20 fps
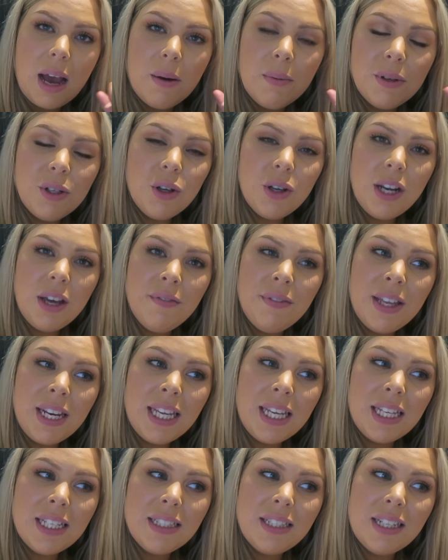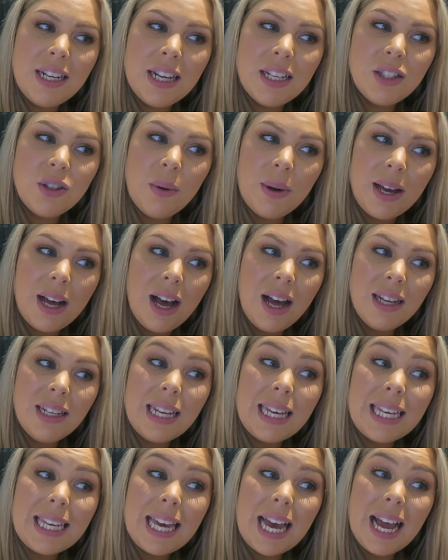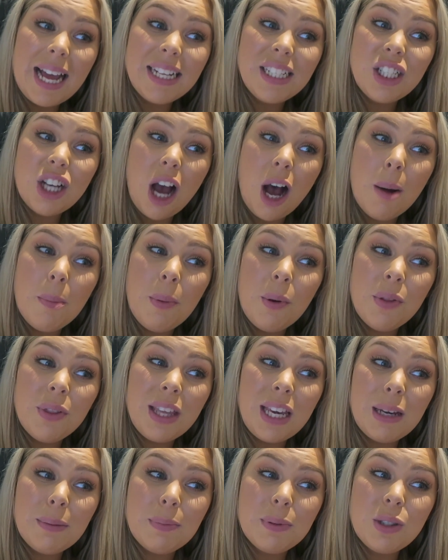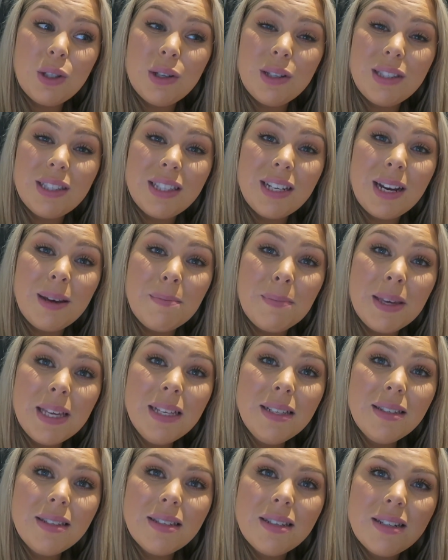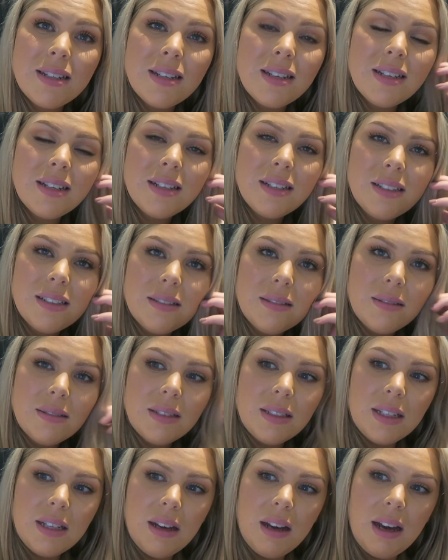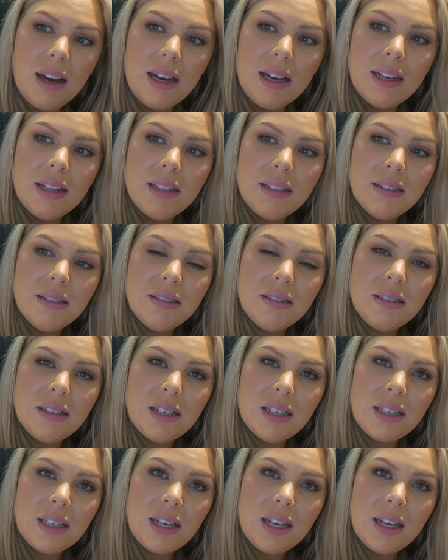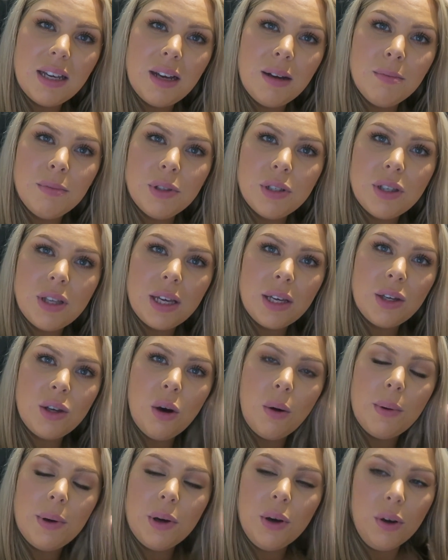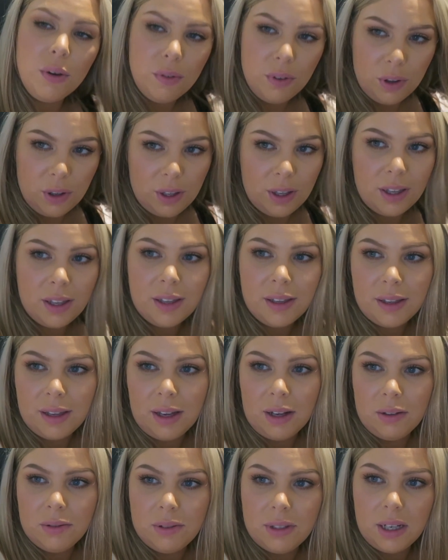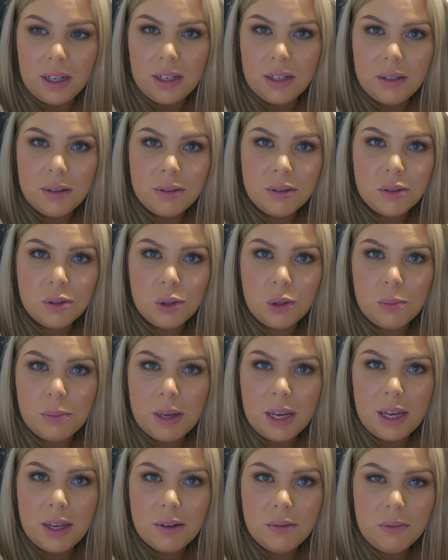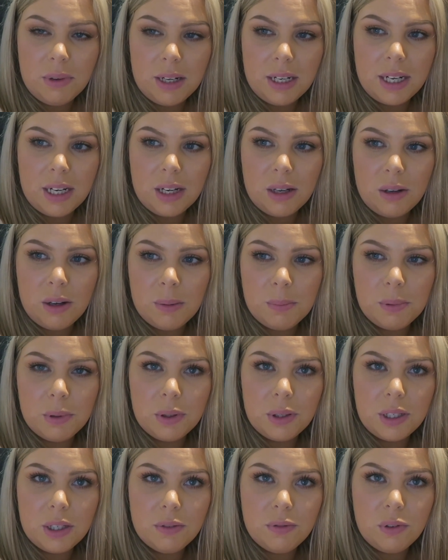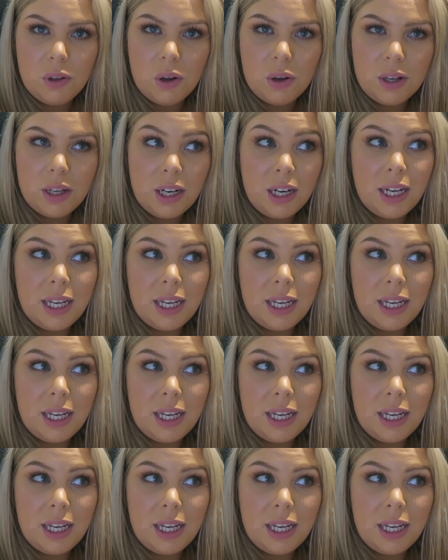And we don't have any internet, so I can't, like, catch up on the episodes that I missed. And, yeah, I'm just, like, going over... our data so bad right now, uploading a vlog,